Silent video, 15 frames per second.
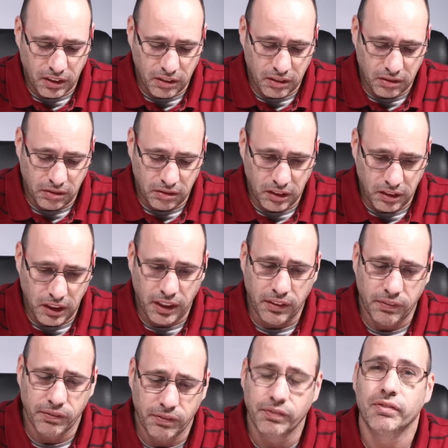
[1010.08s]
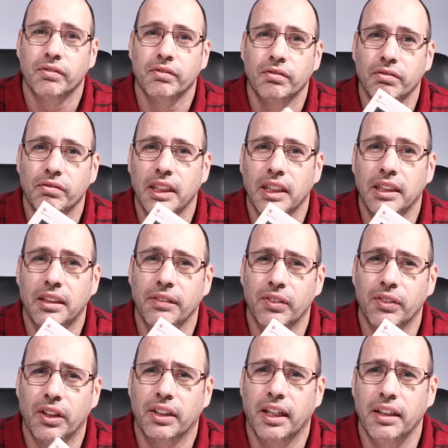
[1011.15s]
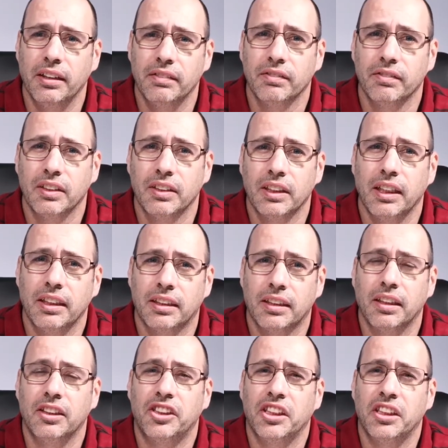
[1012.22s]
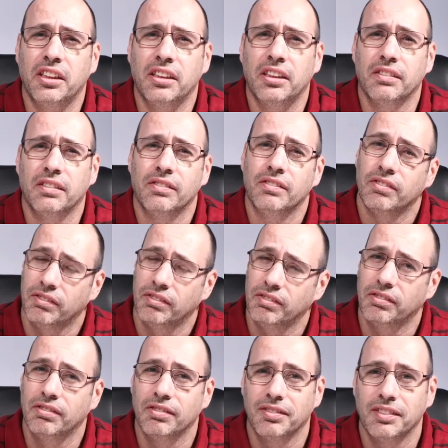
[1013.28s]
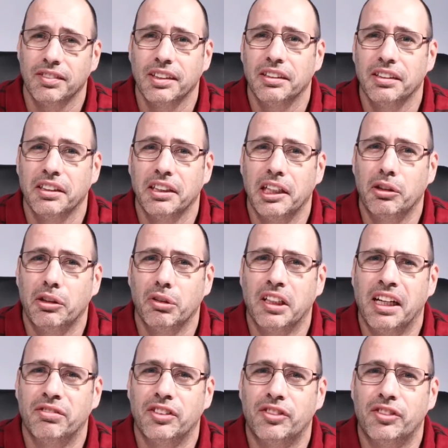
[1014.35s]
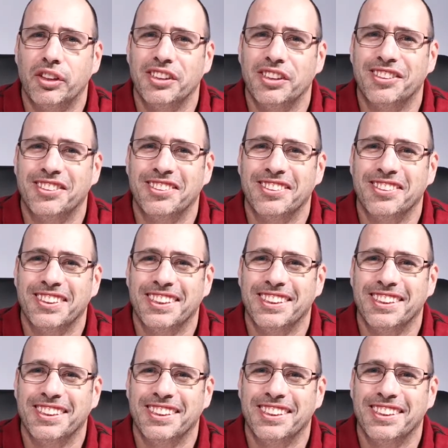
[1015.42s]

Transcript: So yeah, seems okay, legit. You'll have a review.